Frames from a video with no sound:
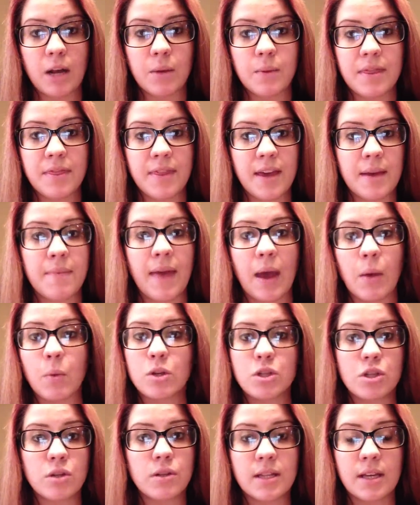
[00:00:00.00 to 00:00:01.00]
with them. They
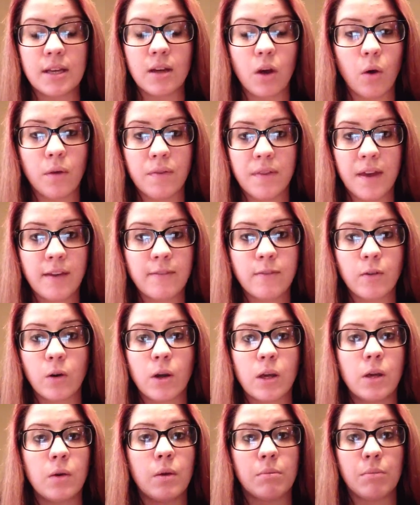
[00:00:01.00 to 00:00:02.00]
will do the whole thing
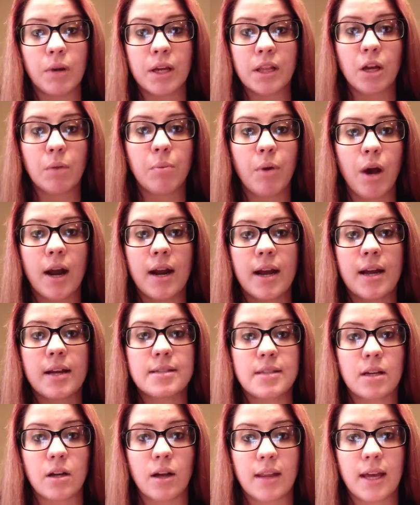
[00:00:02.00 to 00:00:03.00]
for you and bring their
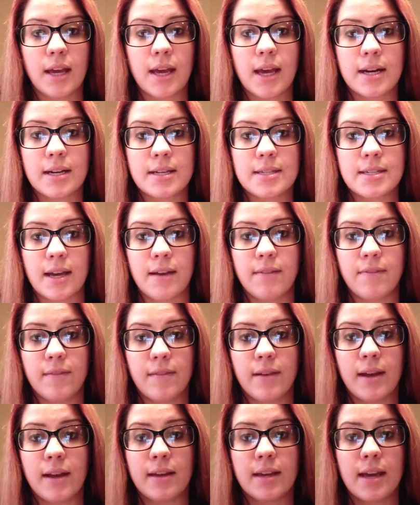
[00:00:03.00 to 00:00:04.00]
products and all that kind of stuff.
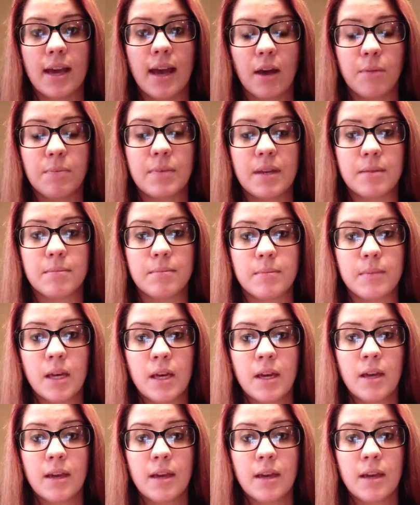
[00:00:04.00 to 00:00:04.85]
Help them.